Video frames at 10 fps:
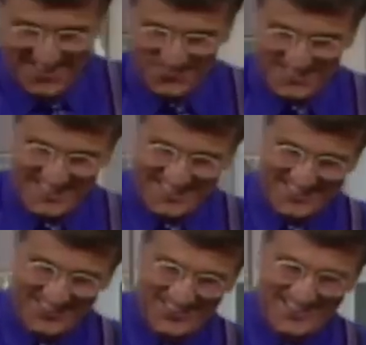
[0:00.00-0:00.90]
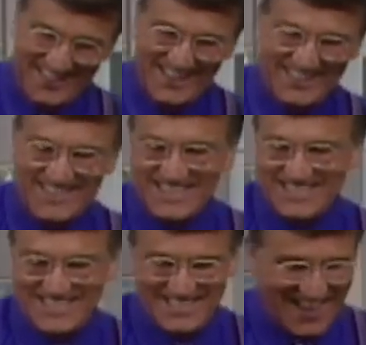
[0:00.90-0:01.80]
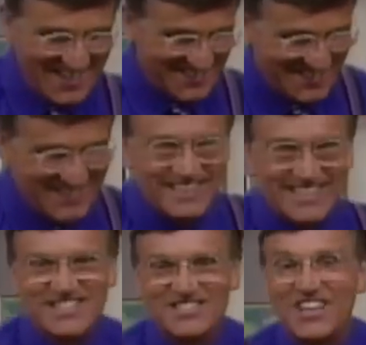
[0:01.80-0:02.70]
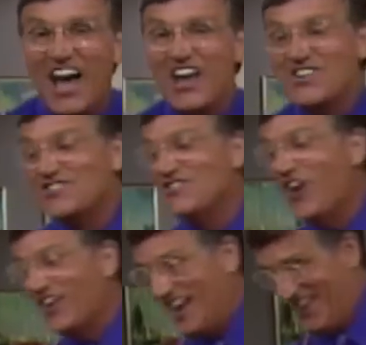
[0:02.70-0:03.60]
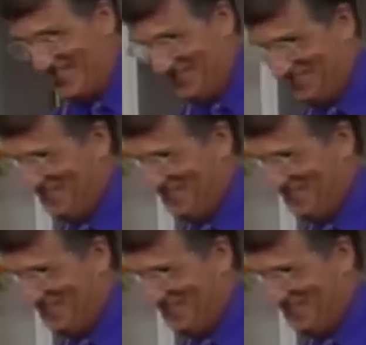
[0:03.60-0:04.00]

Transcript: and potato. This is a knockout.